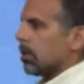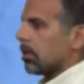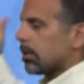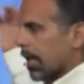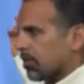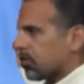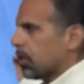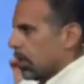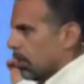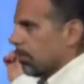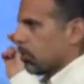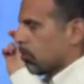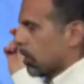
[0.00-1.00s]
That's the
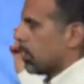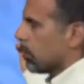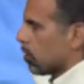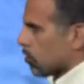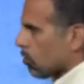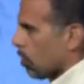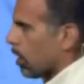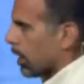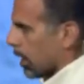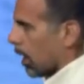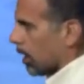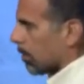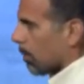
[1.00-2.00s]
imagery this is drawing
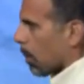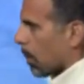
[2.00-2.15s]
on.